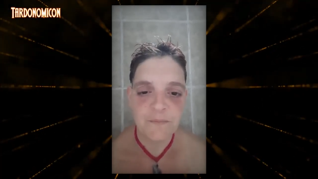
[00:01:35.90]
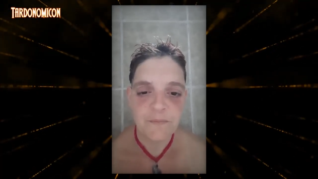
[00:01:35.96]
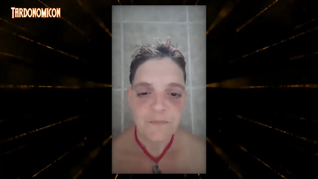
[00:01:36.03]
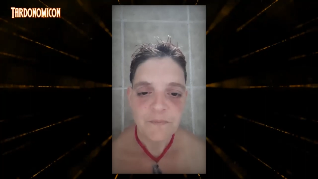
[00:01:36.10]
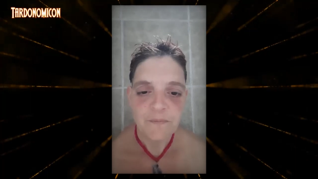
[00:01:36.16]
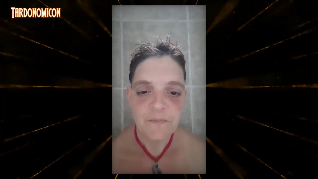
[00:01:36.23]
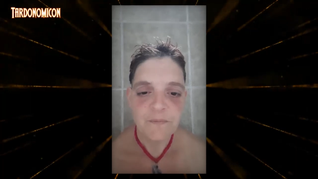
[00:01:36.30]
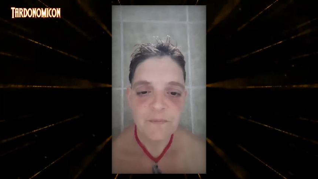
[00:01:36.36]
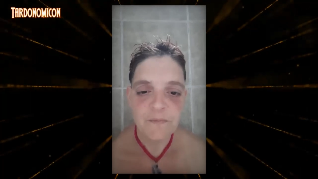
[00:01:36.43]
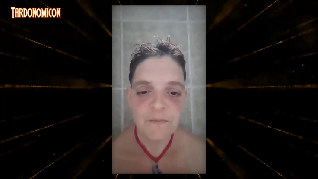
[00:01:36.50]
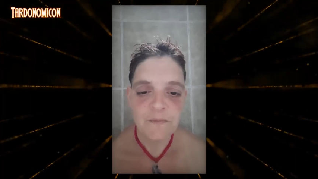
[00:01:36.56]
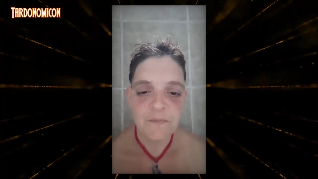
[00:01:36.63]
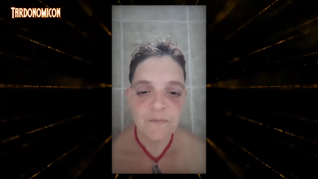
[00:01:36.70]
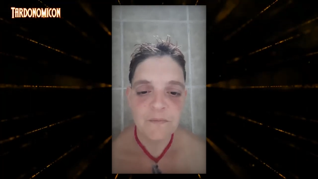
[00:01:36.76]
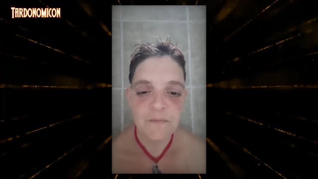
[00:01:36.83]

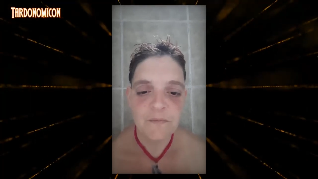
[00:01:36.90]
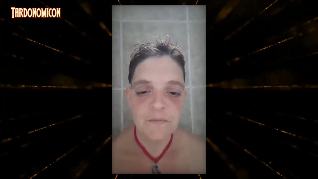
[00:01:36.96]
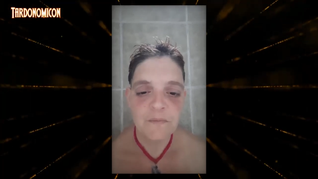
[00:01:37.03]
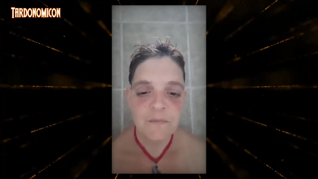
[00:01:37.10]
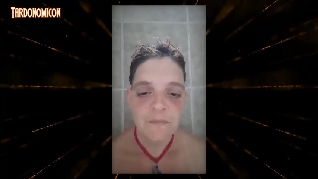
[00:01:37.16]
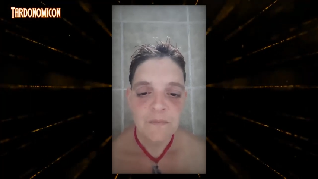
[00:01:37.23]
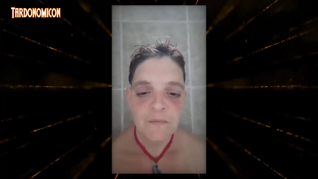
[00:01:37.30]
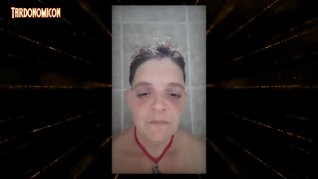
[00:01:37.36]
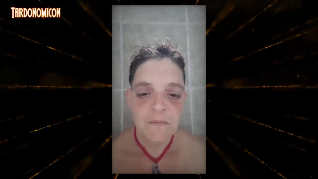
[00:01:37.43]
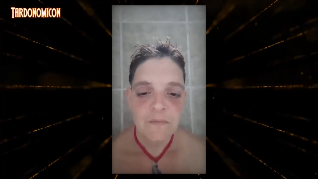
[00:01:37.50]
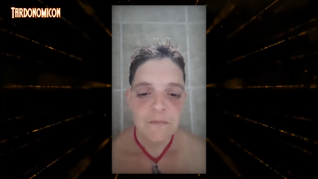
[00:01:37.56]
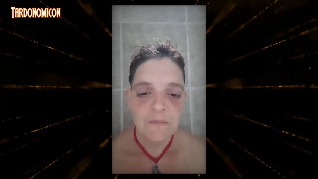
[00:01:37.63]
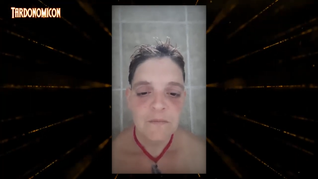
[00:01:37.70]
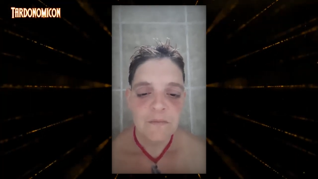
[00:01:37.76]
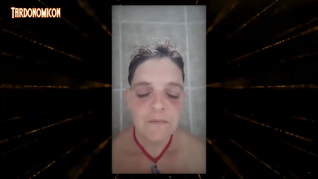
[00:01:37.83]
No one is speaking in this clip.